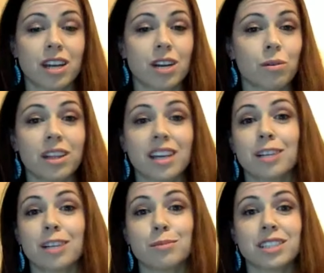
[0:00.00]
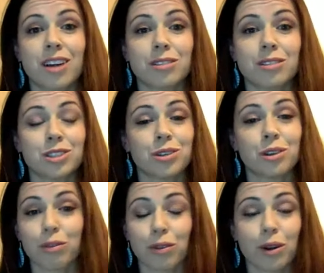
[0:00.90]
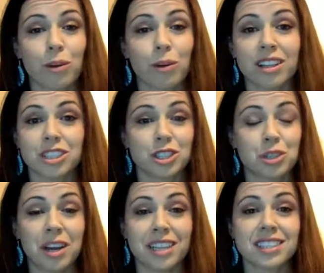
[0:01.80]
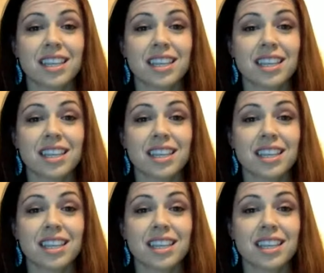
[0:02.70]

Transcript: and it really comes down to your free will and your choice.